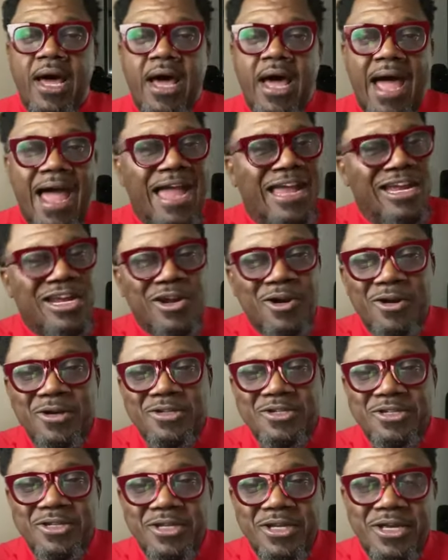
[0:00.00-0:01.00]
I
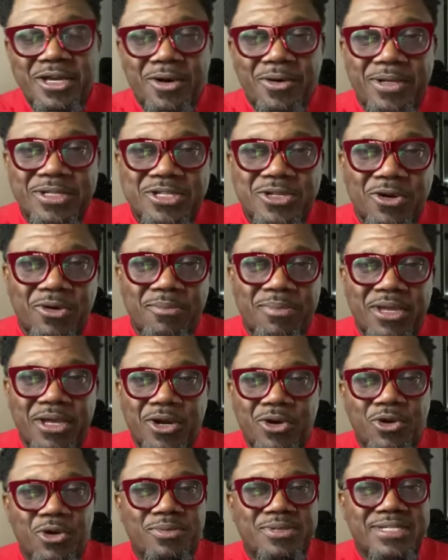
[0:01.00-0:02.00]
encourage you to go. It's going to
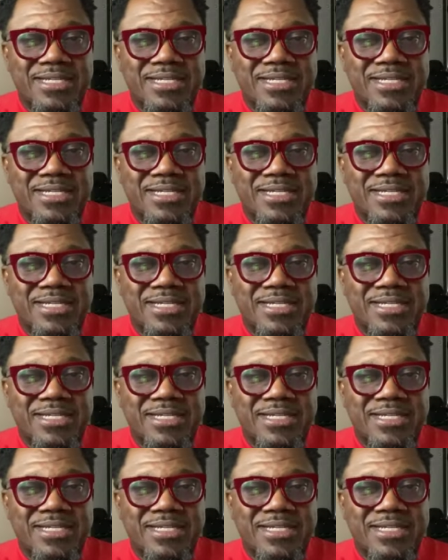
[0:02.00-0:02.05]
be a